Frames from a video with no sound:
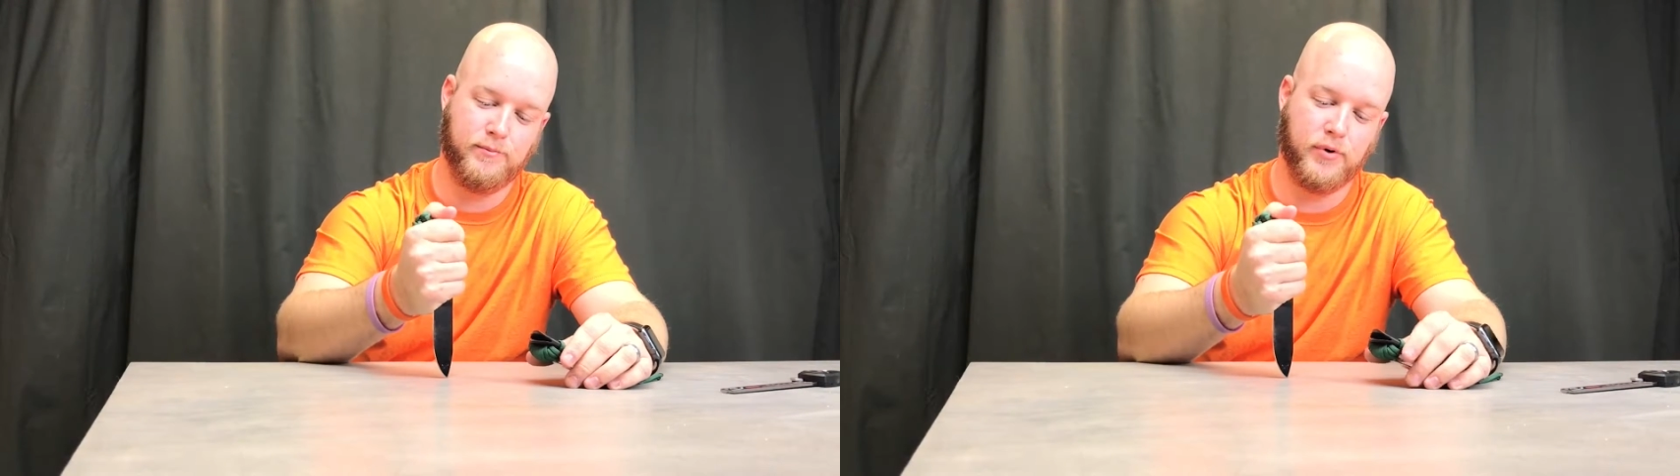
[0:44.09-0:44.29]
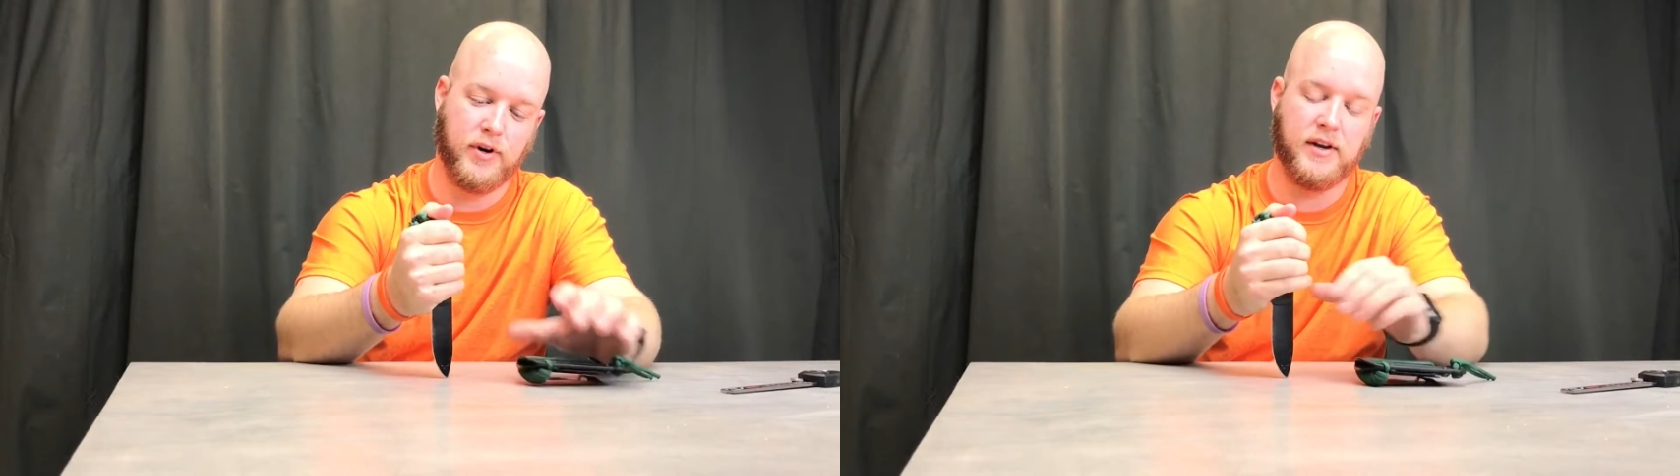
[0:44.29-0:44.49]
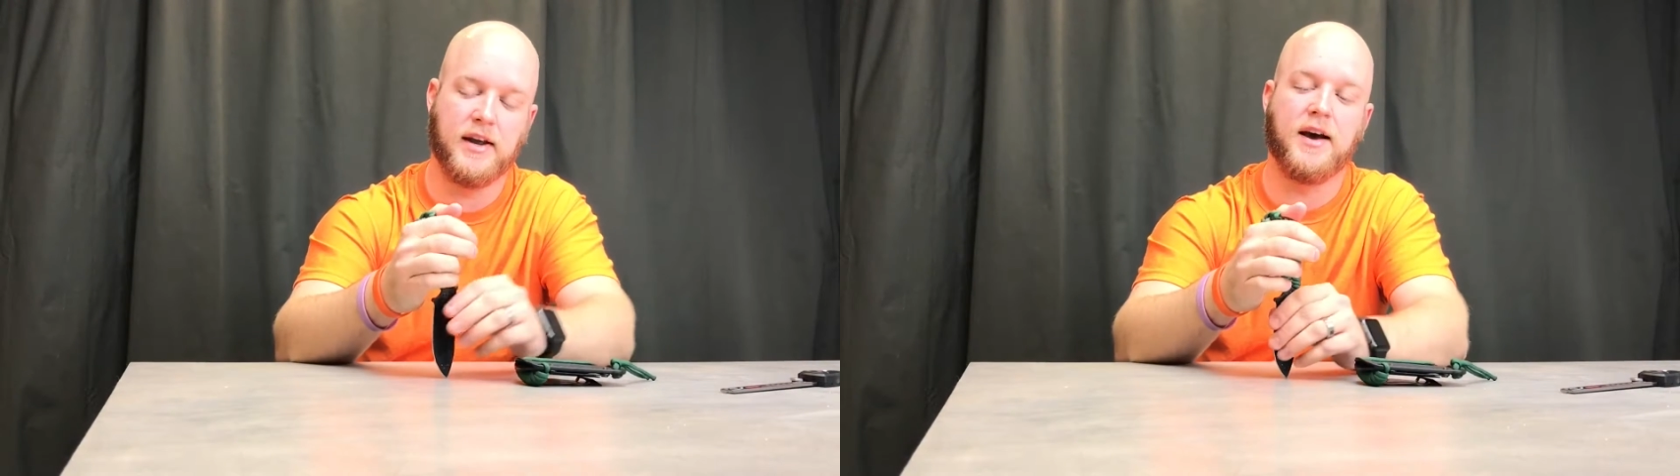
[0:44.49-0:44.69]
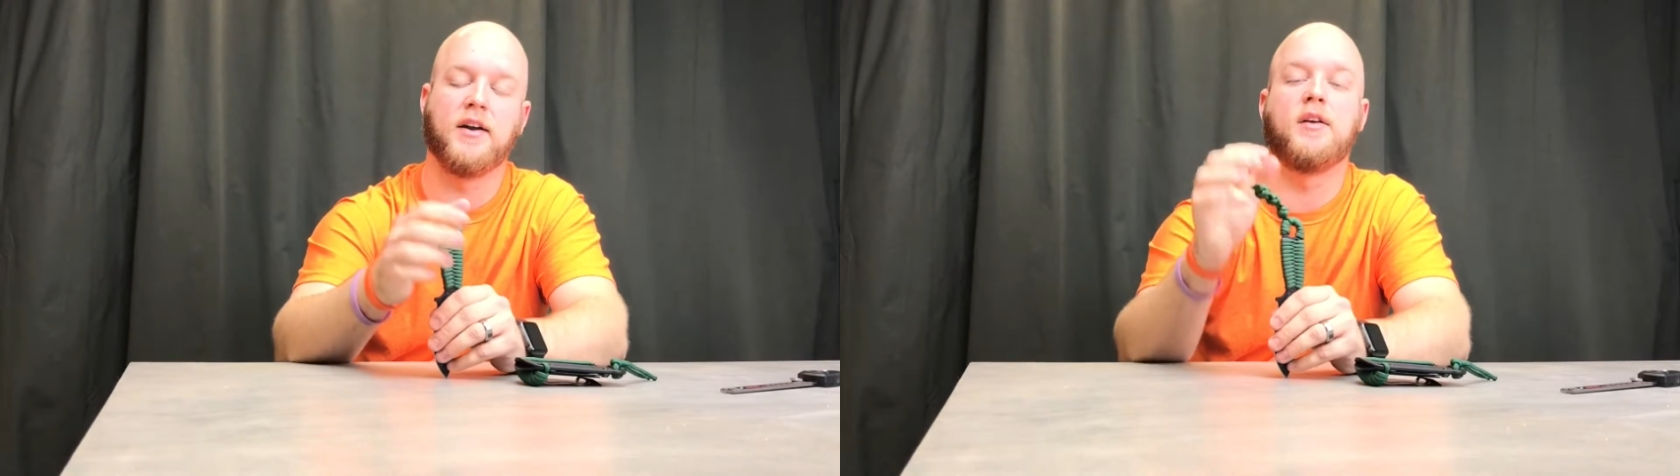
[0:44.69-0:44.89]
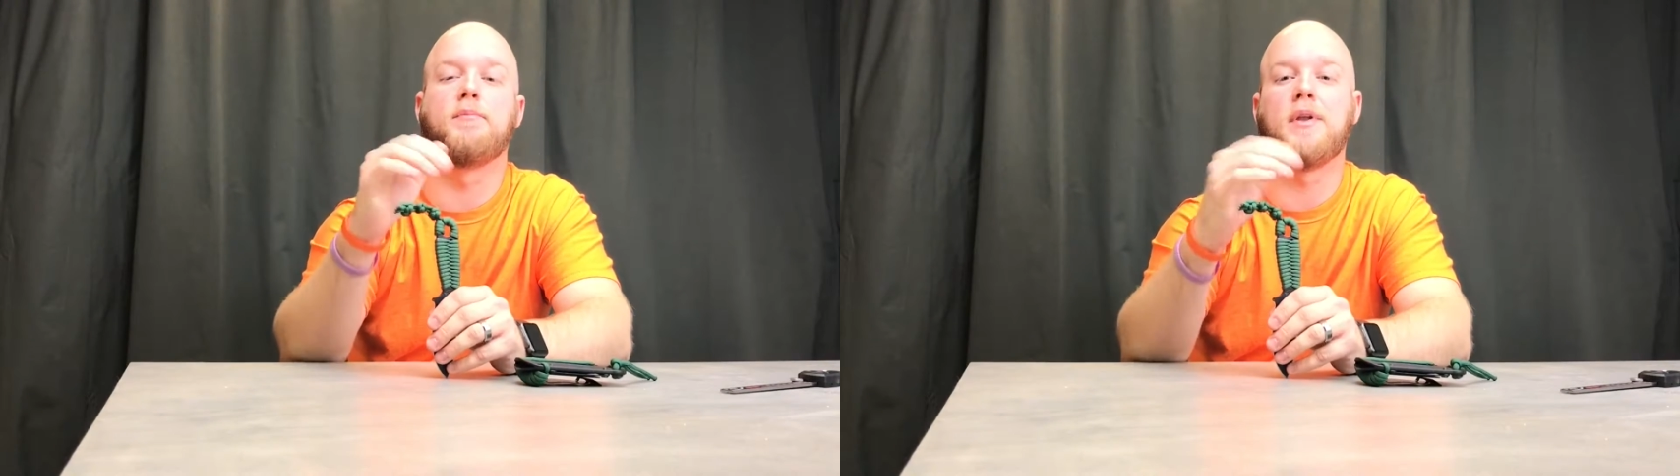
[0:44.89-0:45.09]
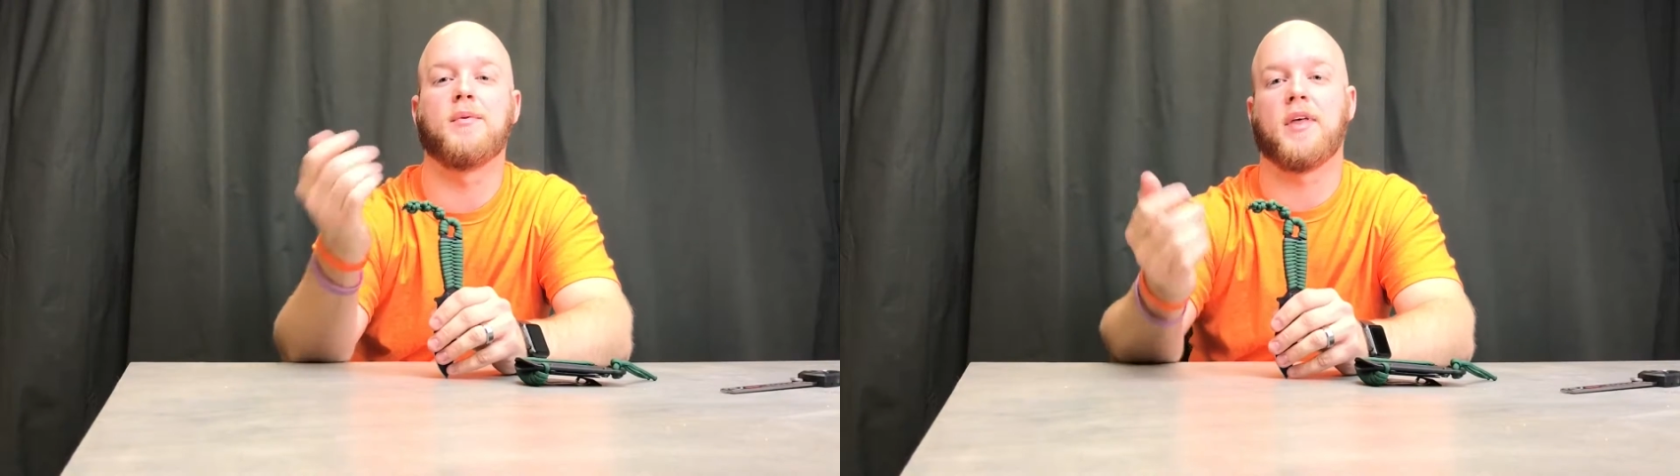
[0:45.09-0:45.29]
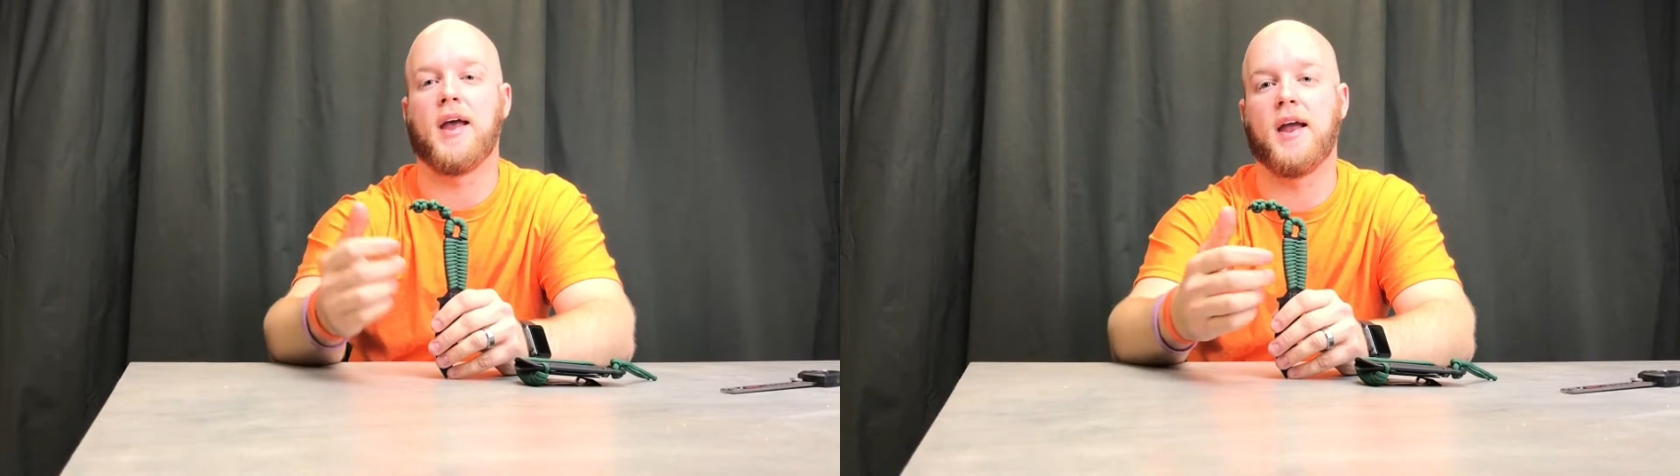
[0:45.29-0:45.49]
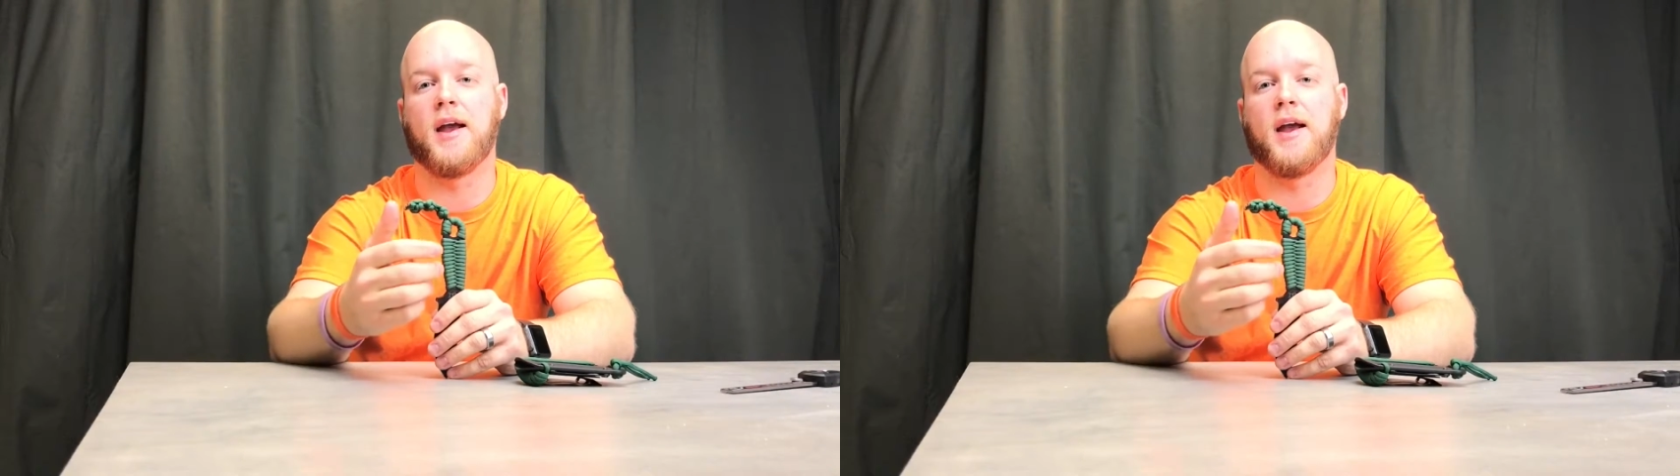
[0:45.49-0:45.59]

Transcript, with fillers: put it down and beat it with a